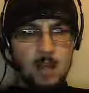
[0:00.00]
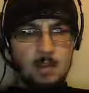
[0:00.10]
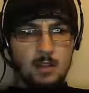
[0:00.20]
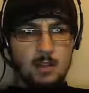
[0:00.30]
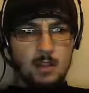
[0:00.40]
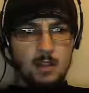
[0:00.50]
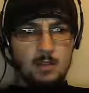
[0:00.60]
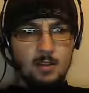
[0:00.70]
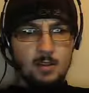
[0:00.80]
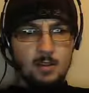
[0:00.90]

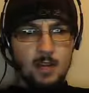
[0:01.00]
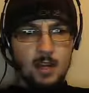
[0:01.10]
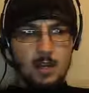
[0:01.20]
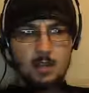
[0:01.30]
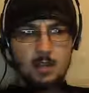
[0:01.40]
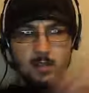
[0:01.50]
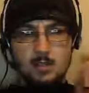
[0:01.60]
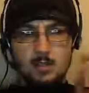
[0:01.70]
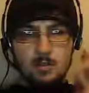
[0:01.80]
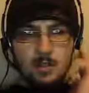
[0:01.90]
Alexander the Great
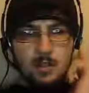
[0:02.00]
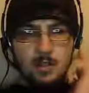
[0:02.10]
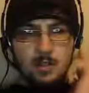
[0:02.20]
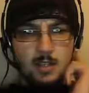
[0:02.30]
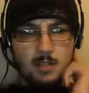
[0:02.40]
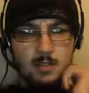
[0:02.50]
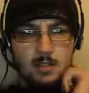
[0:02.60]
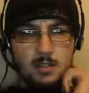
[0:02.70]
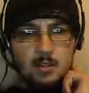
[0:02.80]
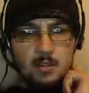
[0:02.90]
and Julius
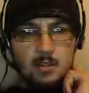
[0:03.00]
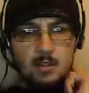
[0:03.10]
Caesar